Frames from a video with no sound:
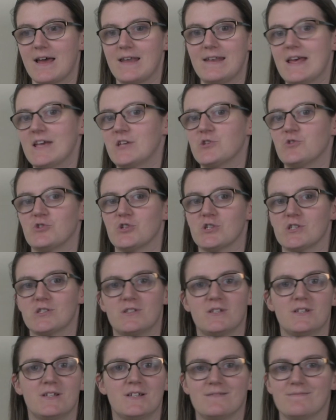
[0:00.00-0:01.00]
unless you're
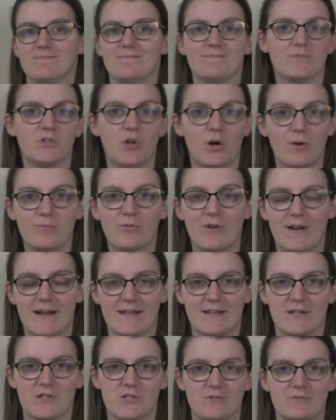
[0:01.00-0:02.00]
just not
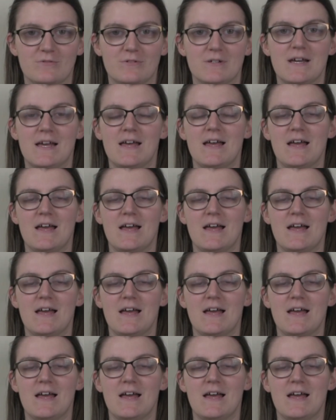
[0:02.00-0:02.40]
praying at all.